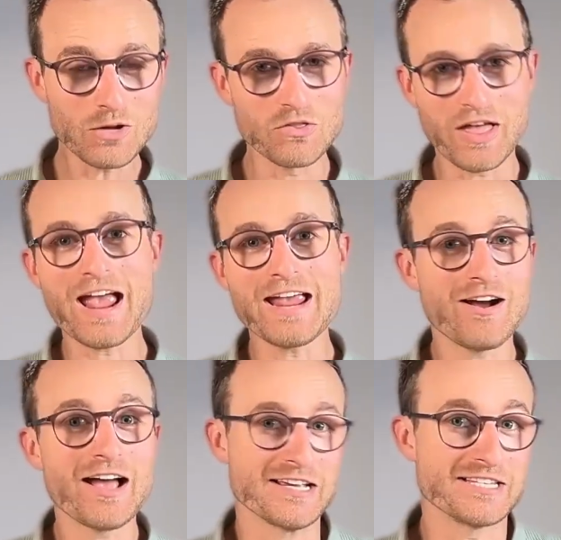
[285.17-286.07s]
Well, the
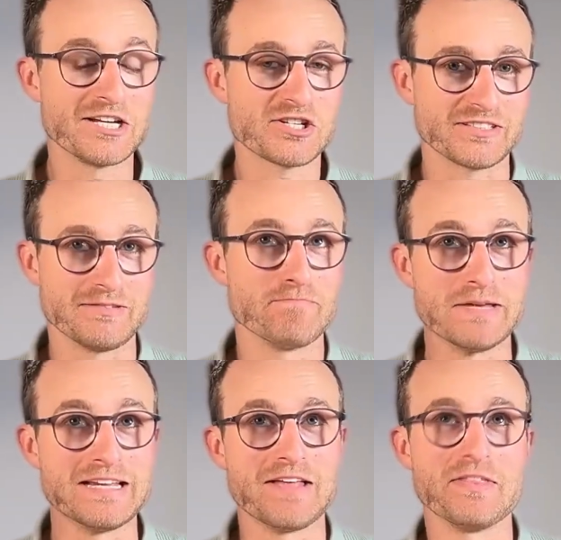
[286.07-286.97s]
AI essentially
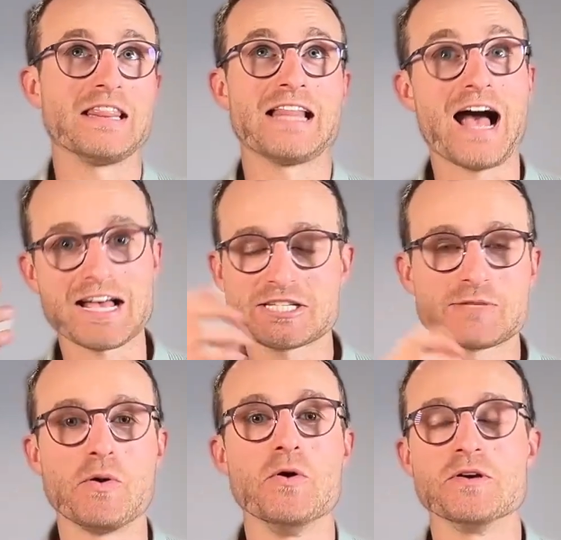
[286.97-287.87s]
being the
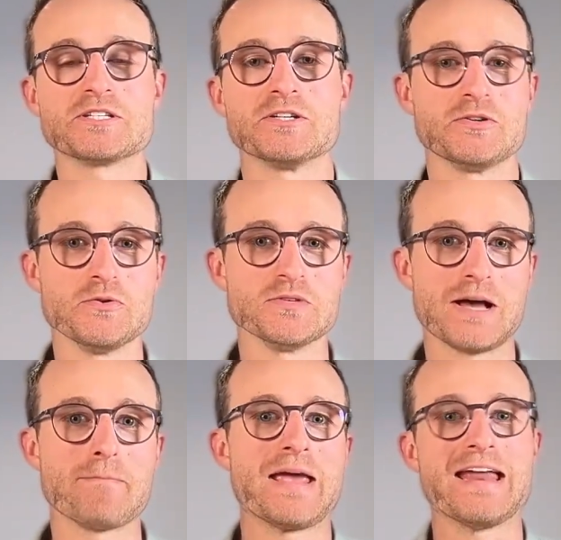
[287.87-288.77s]
last person who's
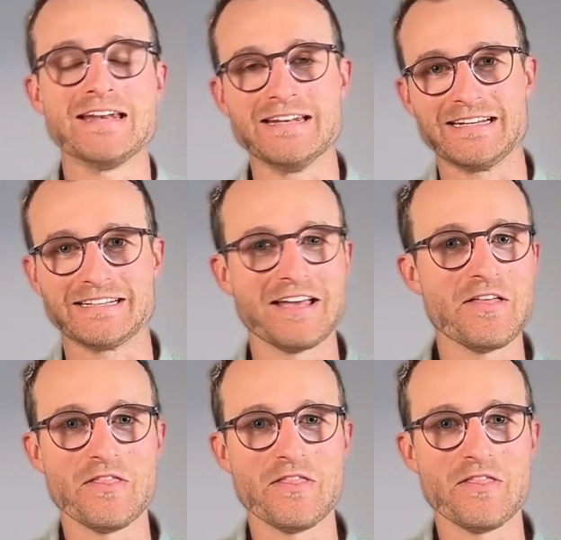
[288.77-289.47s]
appending